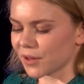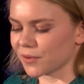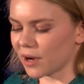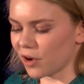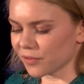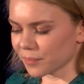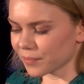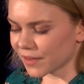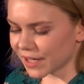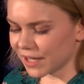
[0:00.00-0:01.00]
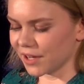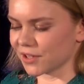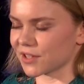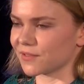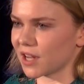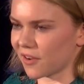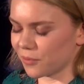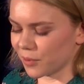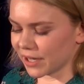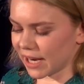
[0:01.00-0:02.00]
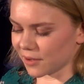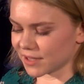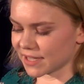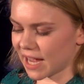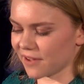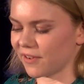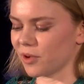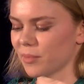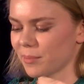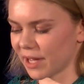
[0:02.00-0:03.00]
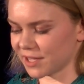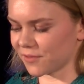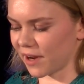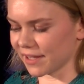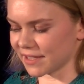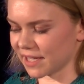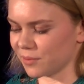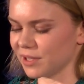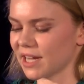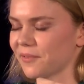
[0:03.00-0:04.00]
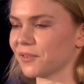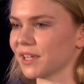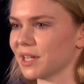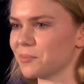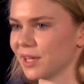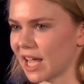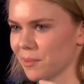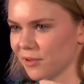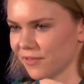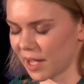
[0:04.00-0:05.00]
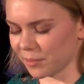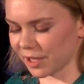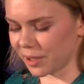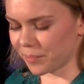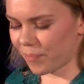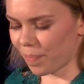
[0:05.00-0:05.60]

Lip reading: Throughout the years of tough workouts, I found my best friends, and we definitely became a family.